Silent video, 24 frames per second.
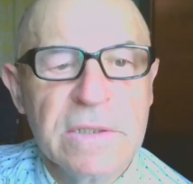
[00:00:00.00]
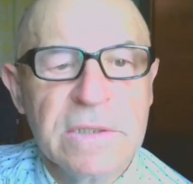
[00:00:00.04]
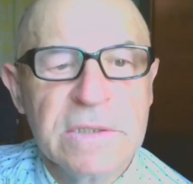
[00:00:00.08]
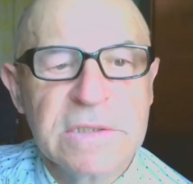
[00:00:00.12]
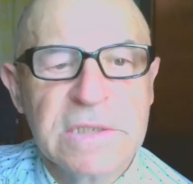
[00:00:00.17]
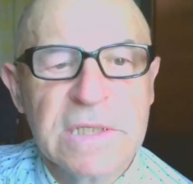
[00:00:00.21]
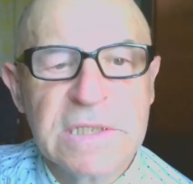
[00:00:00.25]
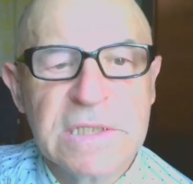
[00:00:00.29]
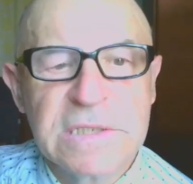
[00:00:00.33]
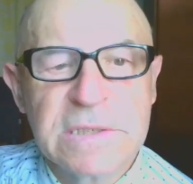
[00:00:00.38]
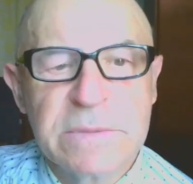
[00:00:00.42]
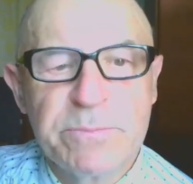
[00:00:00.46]

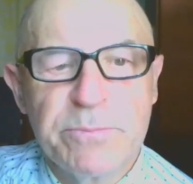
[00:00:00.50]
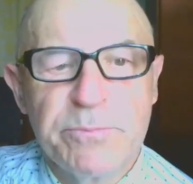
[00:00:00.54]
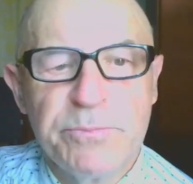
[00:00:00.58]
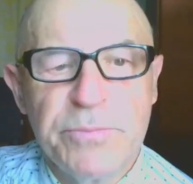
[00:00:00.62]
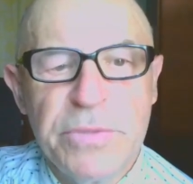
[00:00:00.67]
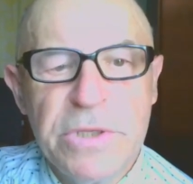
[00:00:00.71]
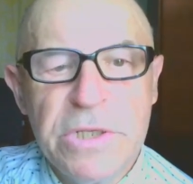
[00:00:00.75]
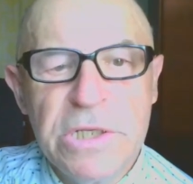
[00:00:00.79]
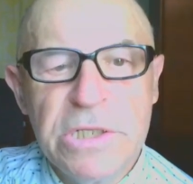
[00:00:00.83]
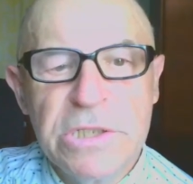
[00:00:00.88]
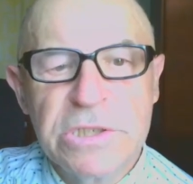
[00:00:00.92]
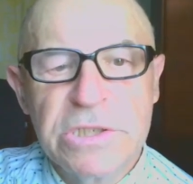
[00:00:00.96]
the
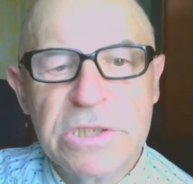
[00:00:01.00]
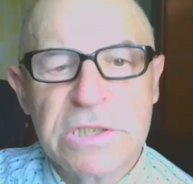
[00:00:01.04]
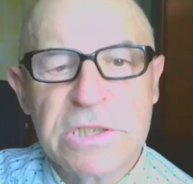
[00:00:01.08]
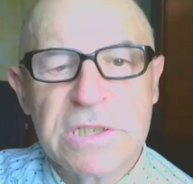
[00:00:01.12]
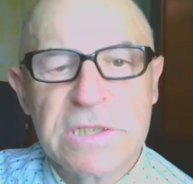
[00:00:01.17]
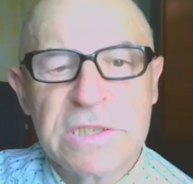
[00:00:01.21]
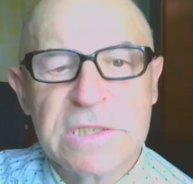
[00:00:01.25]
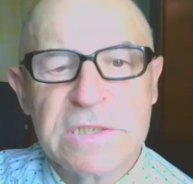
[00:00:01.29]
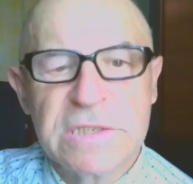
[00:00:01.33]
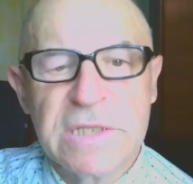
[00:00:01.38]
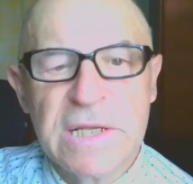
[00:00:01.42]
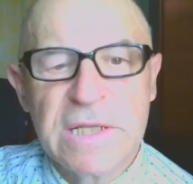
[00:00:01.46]

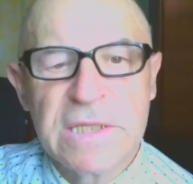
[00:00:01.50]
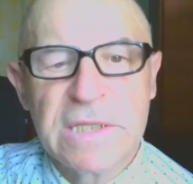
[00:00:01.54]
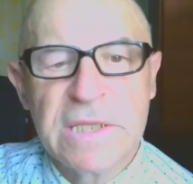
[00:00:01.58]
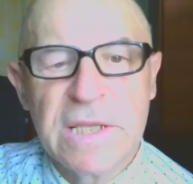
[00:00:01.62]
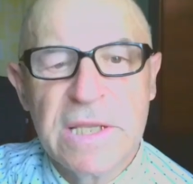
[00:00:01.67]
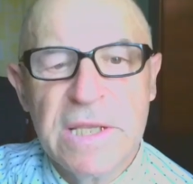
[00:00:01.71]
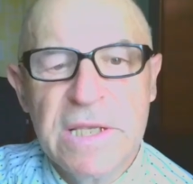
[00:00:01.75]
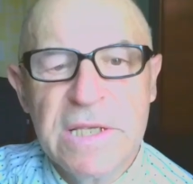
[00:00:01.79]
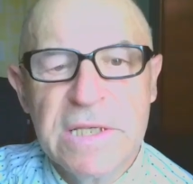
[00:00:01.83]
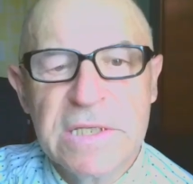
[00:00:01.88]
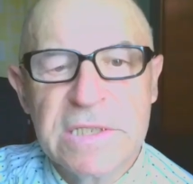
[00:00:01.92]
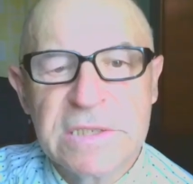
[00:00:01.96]
species that
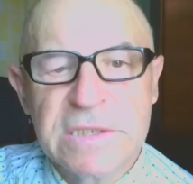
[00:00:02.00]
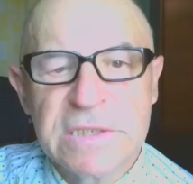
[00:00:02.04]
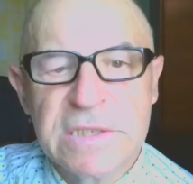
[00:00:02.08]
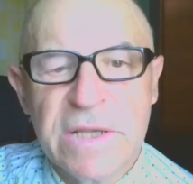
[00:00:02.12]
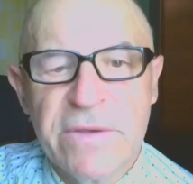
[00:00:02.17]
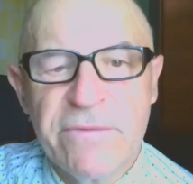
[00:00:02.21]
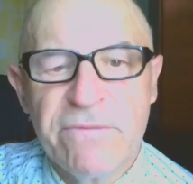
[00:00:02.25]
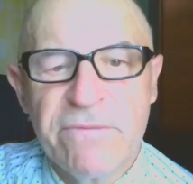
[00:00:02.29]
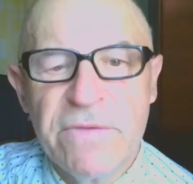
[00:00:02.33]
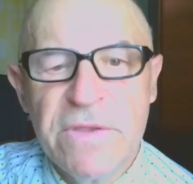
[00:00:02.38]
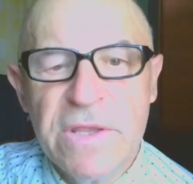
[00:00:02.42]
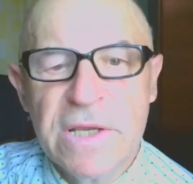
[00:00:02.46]
is
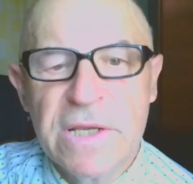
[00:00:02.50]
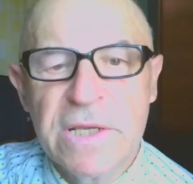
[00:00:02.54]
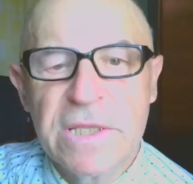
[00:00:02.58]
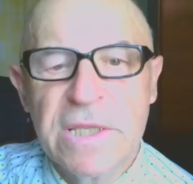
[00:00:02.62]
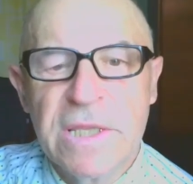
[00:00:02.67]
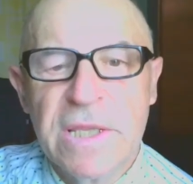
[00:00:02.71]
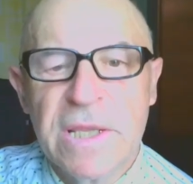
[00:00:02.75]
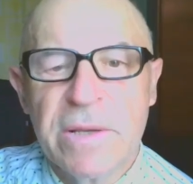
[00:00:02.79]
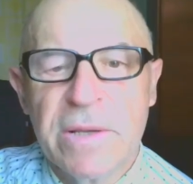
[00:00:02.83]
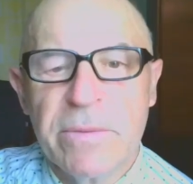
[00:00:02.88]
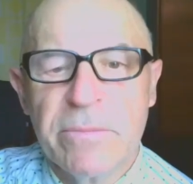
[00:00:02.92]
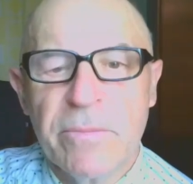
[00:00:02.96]
a
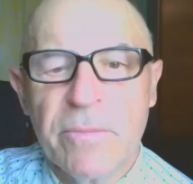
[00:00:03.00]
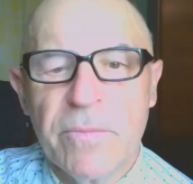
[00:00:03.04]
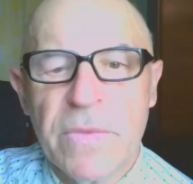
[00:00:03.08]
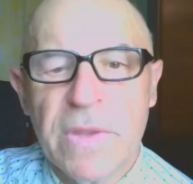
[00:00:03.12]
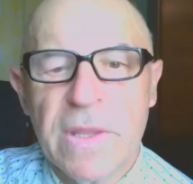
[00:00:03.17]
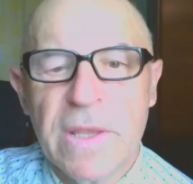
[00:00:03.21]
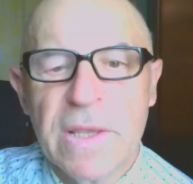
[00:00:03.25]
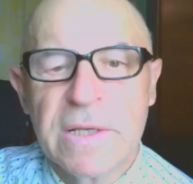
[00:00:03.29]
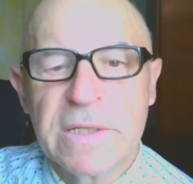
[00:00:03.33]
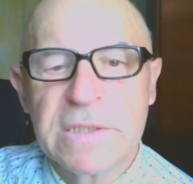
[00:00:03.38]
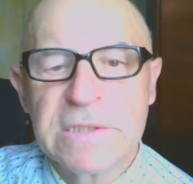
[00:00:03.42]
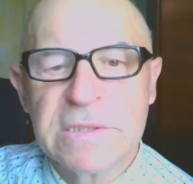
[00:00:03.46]
victim
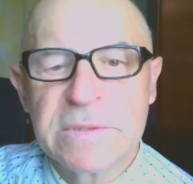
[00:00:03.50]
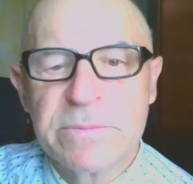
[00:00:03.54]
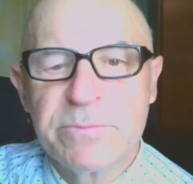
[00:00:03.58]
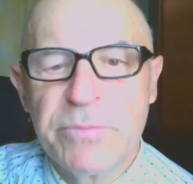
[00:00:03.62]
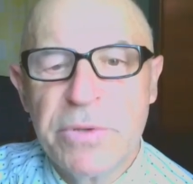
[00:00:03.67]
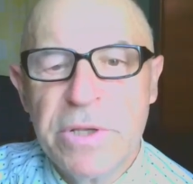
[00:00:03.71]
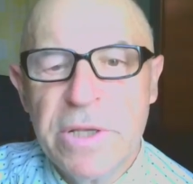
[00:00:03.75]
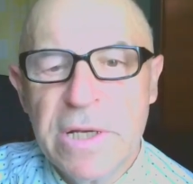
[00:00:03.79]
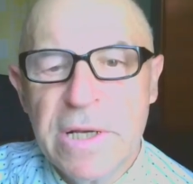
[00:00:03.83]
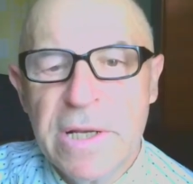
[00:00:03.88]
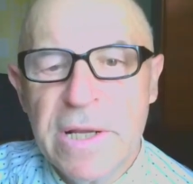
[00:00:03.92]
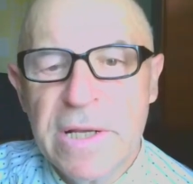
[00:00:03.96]

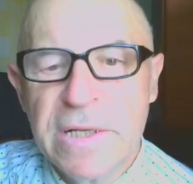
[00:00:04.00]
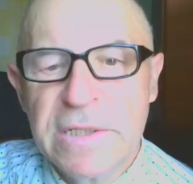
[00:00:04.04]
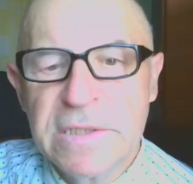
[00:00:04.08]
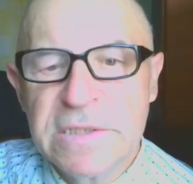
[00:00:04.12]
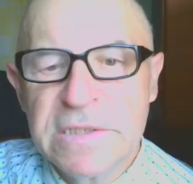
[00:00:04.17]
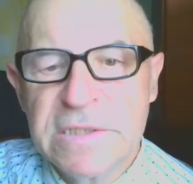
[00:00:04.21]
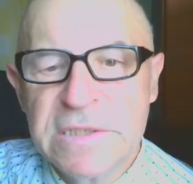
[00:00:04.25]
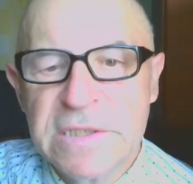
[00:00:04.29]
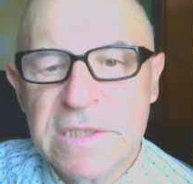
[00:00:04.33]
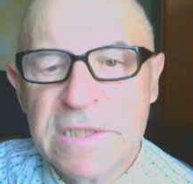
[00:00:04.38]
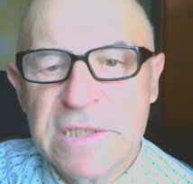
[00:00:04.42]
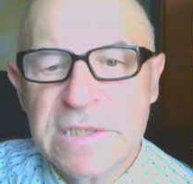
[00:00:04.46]

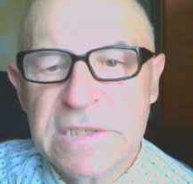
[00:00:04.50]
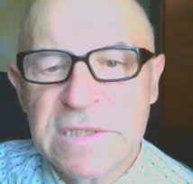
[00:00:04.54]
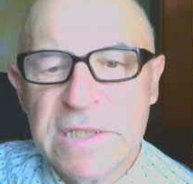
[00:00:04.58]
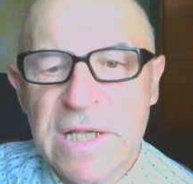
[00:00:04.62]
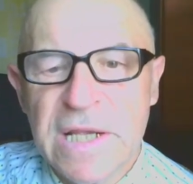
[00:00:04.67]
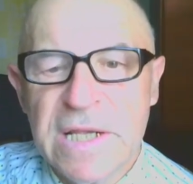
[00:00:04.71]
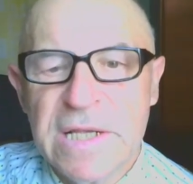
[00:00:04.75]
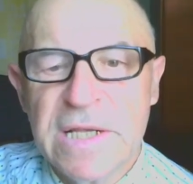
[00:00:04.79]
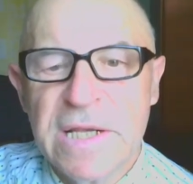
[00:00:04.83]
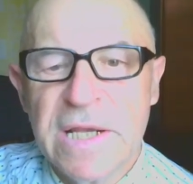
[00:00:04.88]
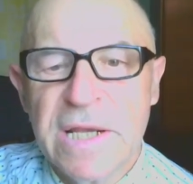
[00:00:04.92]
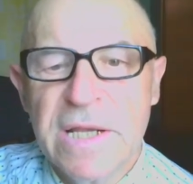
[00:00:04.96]
experiences
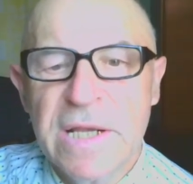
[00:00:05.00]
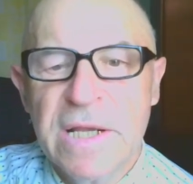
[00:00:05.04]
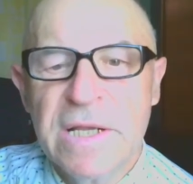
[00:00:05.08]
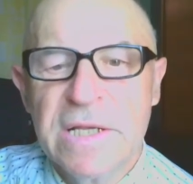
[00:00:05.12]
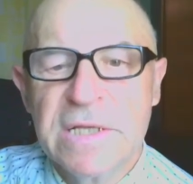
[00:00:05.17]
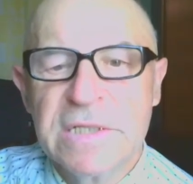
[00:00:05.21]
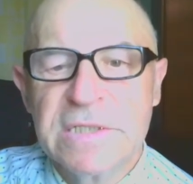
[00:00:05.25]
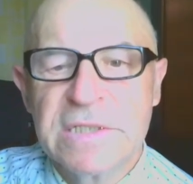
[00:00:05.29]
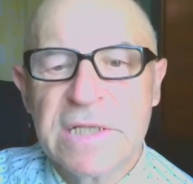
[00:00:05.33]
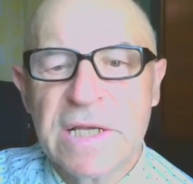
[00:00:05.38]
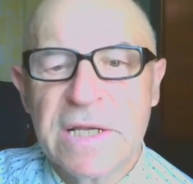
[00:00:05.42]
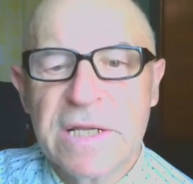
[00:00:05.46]
a
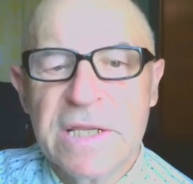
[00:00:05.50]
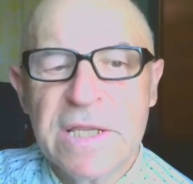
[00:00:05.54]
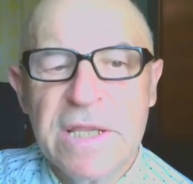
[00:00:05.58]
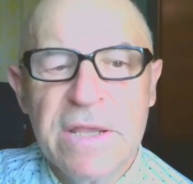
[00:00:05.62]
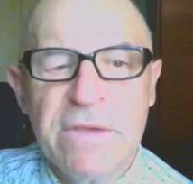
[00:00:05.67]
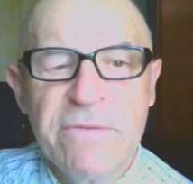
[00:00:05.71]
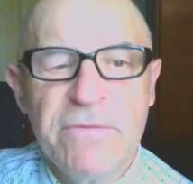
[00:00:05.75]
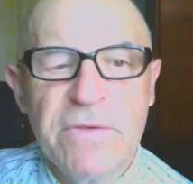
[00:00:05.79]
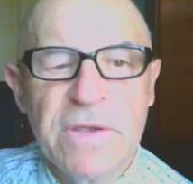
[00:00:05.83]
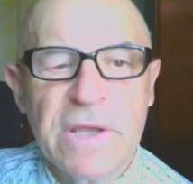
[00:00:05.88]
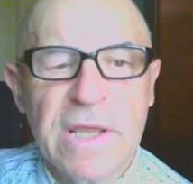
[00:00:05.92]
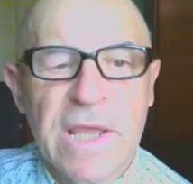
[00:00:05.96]

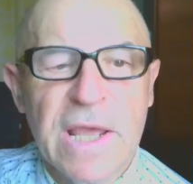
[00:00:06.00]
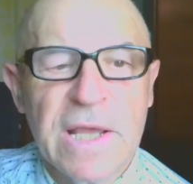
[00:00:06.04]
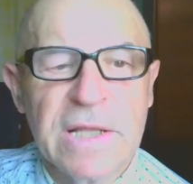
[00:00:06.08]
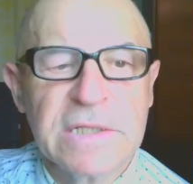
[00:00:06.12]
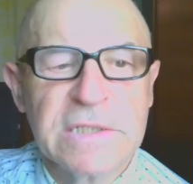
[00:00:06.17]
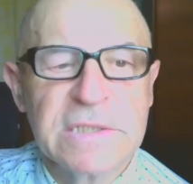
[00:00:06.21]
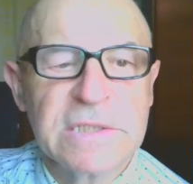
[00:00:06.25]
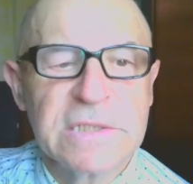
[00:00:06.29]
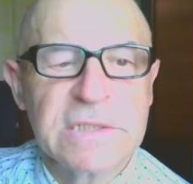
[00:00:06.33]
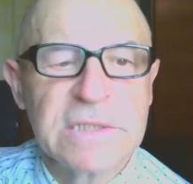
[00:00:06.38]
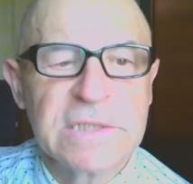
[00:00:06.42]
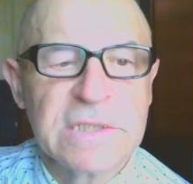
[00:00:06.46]

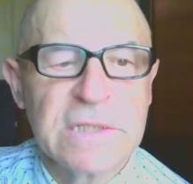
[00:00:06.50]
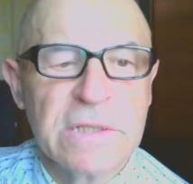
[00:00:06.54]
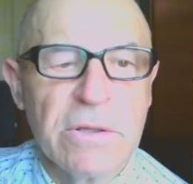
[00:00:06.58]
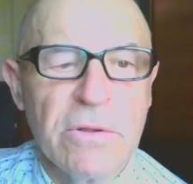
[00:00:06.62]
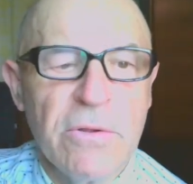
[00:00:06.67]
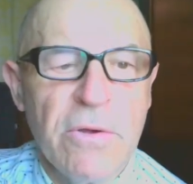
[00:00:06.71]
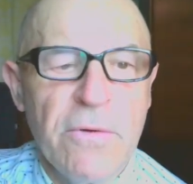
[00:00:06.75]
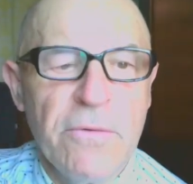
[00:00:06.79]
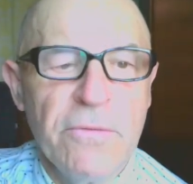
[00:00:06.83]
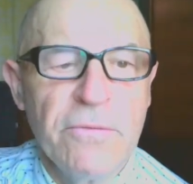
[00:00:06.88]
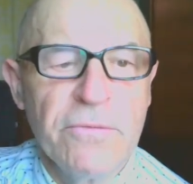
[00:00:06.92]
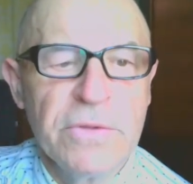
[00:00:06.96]
significant
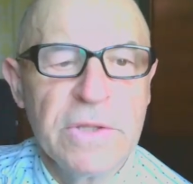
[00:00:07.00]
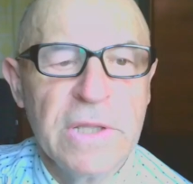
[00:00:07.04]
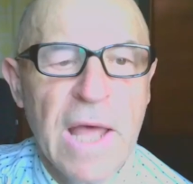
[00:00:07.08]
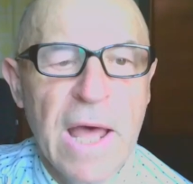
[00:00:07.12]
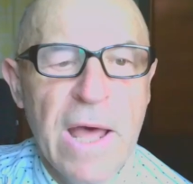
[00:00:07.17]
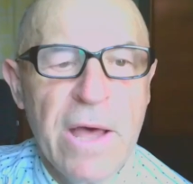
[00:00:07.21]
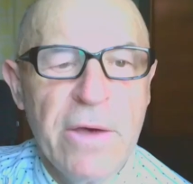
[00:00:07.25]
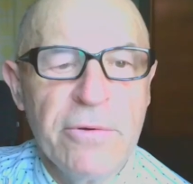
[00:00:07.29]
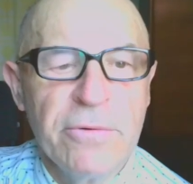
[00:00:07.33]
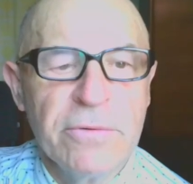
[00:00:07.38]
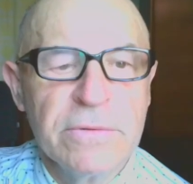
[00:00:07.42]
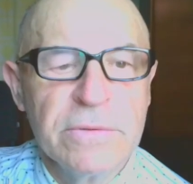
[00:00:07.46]

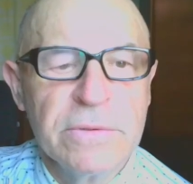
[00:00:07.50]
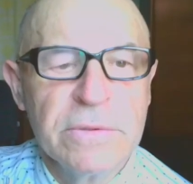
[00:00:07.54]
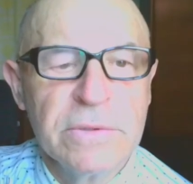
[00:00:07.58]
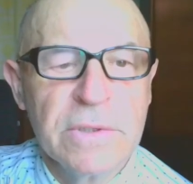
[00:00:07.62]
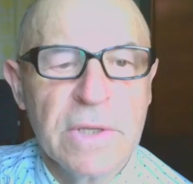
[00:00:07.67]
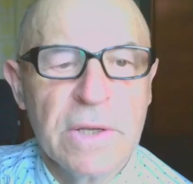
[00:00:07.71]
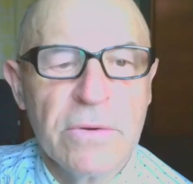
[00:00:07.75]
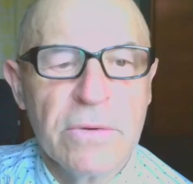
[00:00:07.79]
slowdown,